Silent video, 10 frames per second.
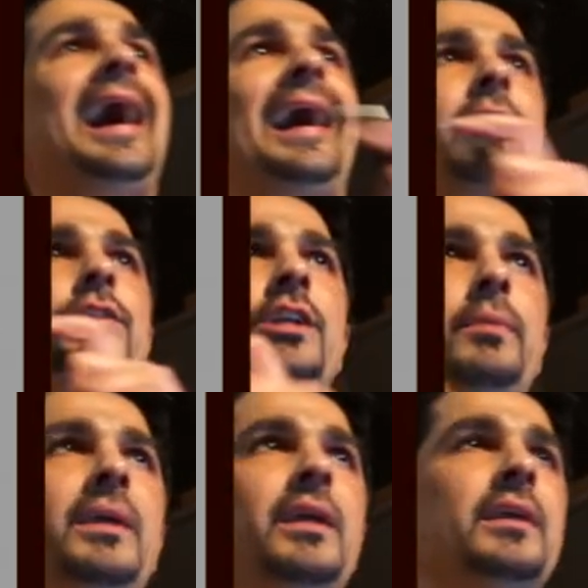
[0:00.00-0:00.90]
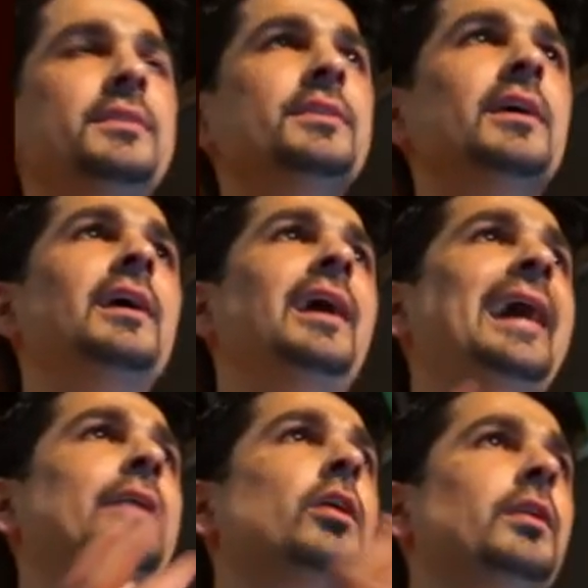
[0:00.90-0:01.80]
and GPs
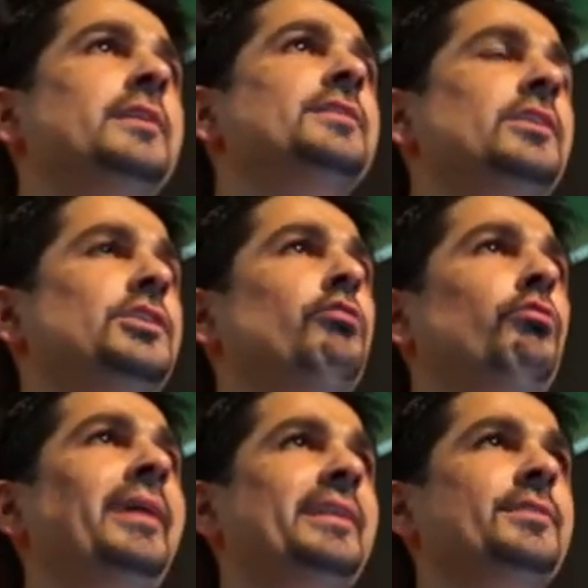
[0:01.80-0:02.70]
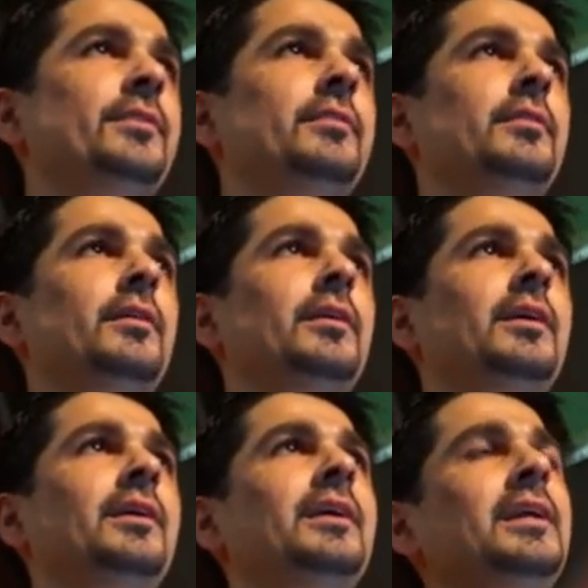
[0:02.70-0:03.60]
and colleagues in general medicine.
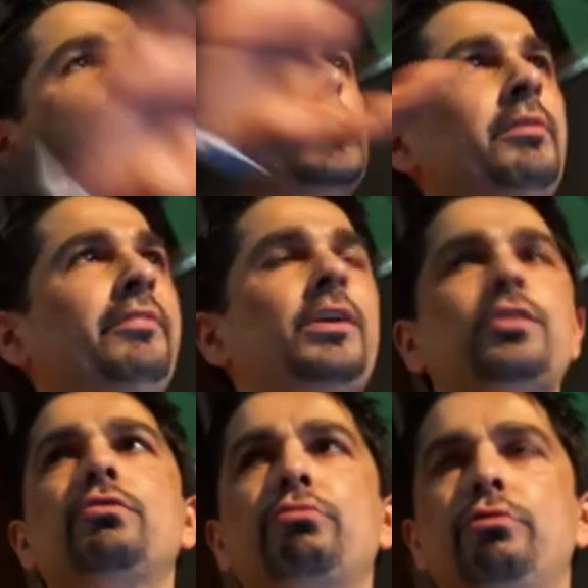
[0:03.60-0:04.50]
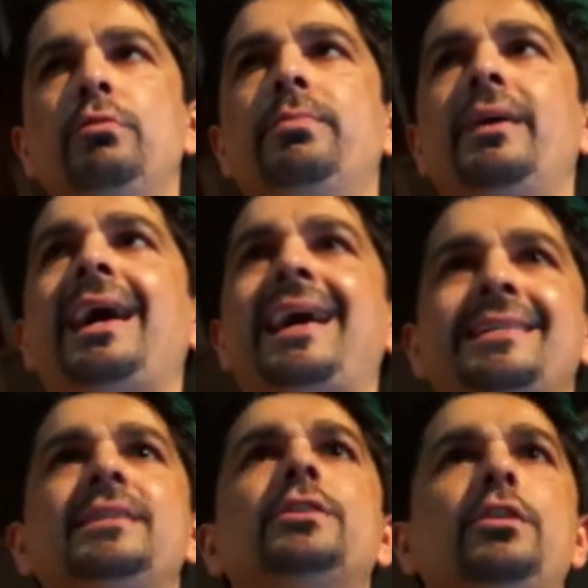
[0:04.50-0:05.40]
Each professional group
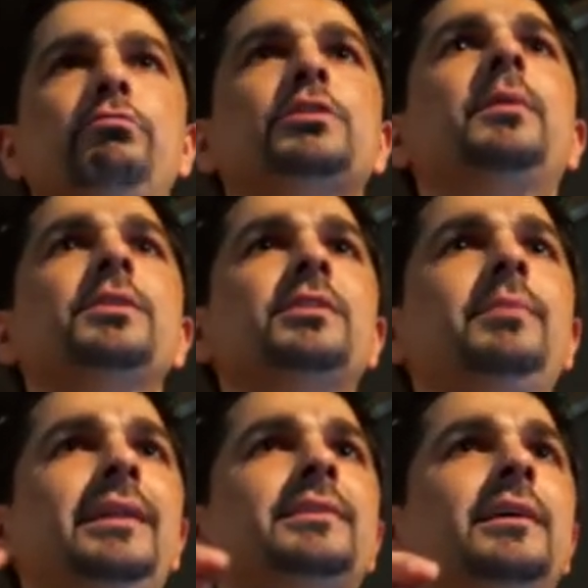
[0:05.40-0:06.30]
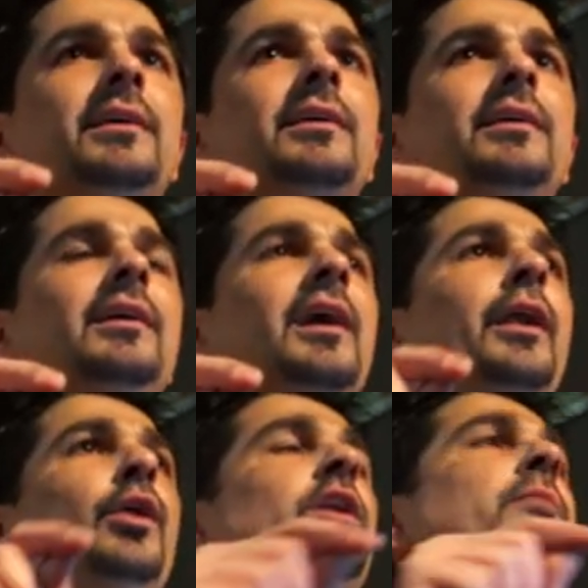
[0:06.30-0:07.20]
has its own responsibility,
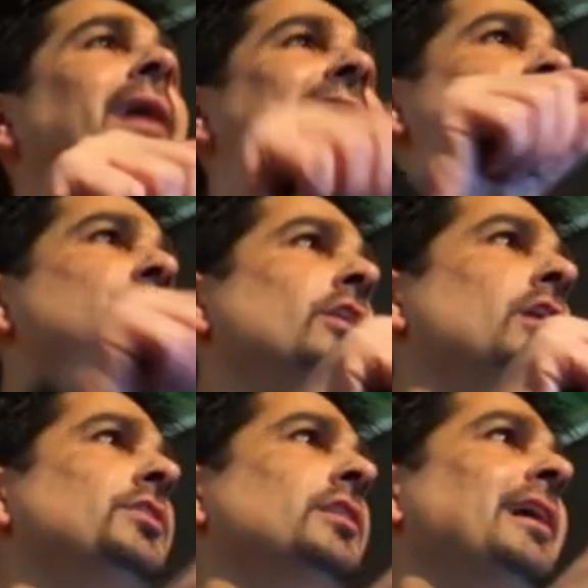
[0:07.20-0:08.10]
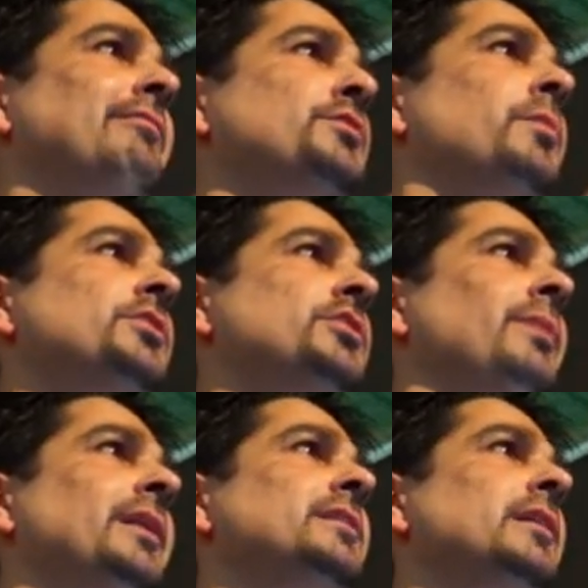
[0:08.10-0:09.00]
and only by discharging that
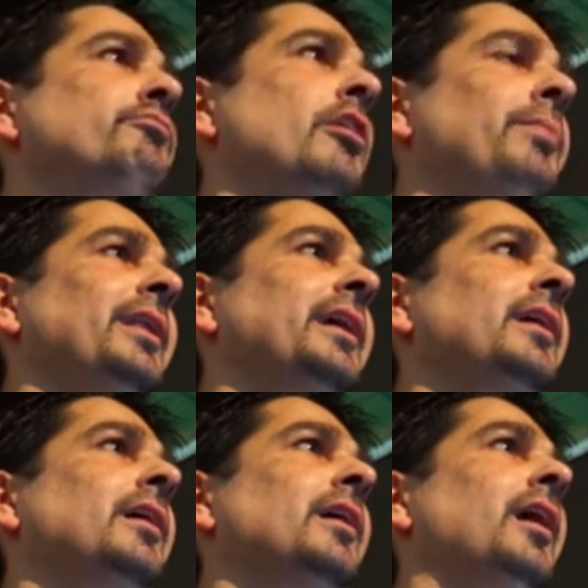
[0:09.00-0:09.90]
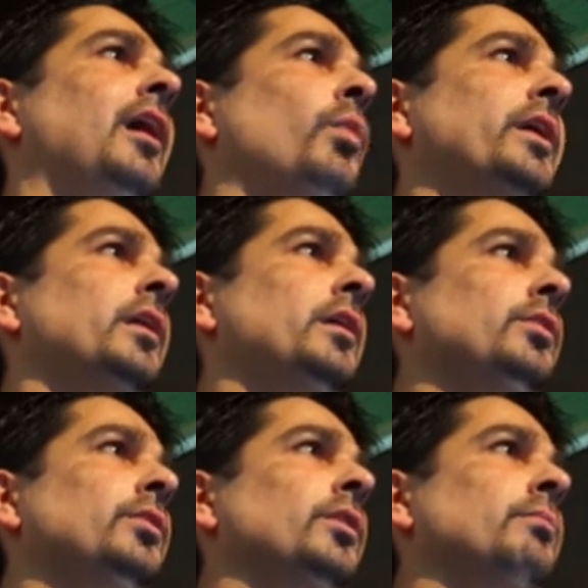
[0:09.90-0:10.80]
responsibility properly are we going
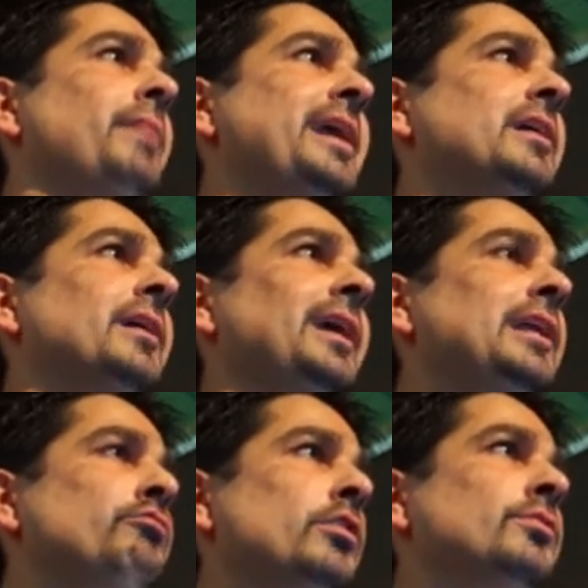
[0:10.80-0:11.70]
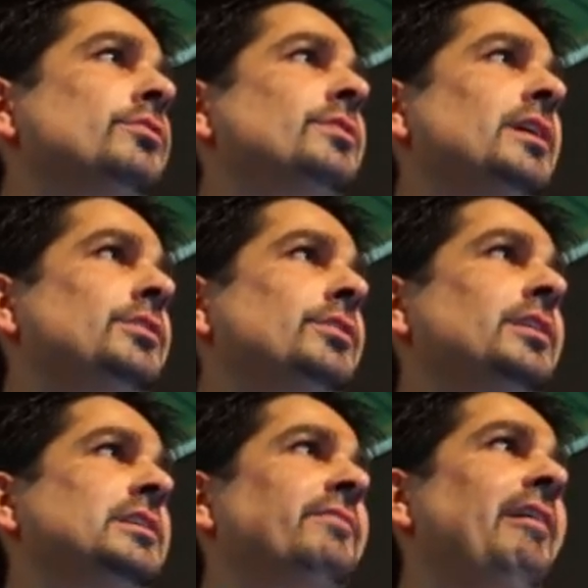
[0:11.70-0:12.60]
to make inroads into
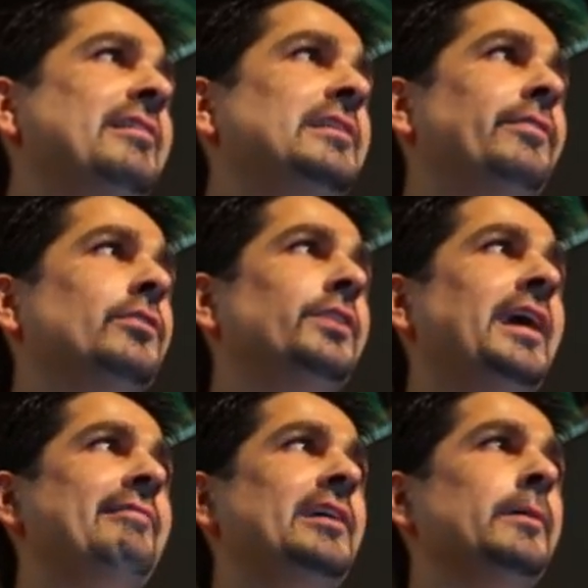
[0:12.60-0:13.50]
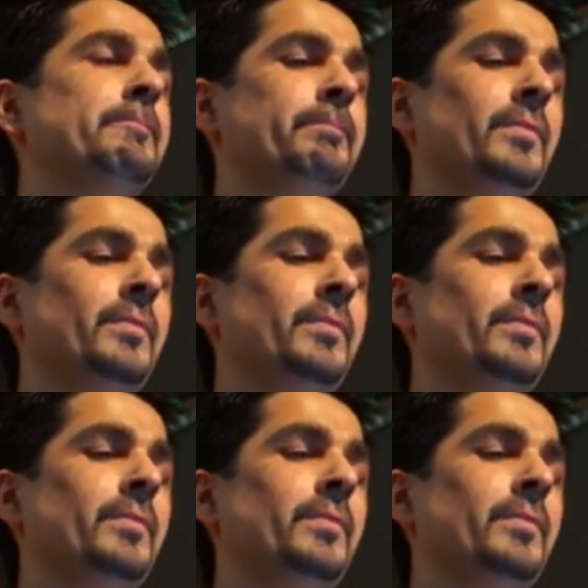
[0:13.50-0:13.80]
this very difficult area.